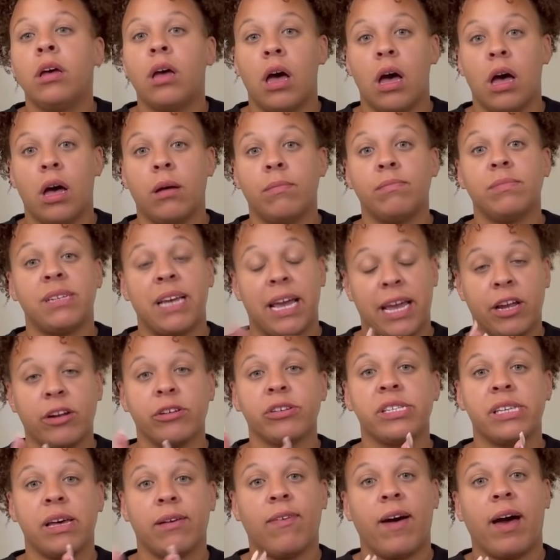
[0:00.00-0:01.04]
Um, take
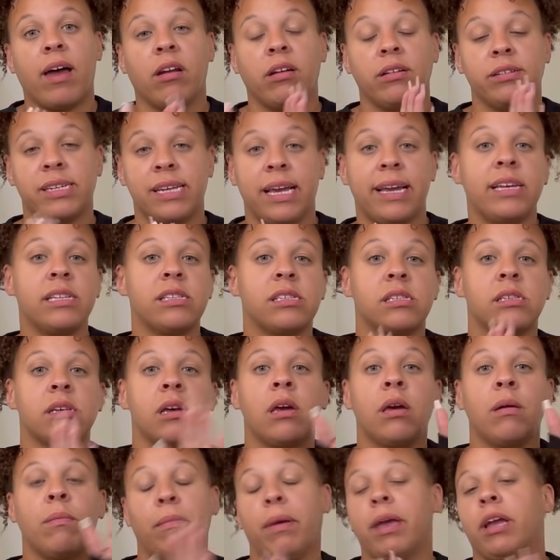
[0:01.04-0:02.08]
yourself out on dates
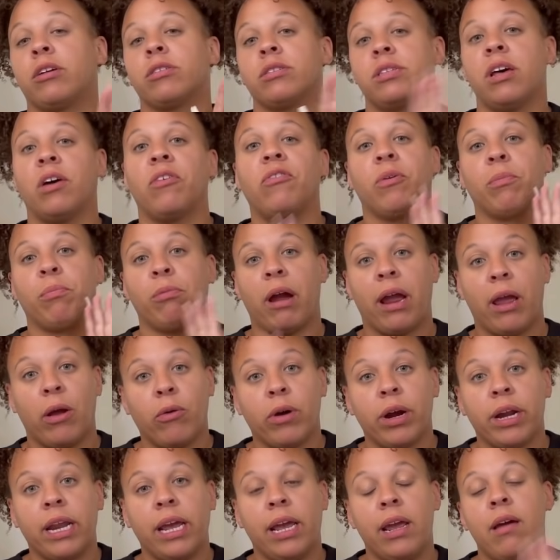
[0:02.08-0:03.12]
make yourself a
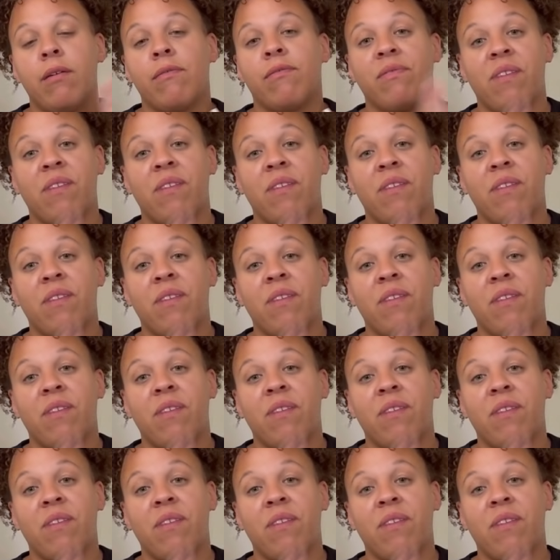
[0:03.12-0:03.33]
priority,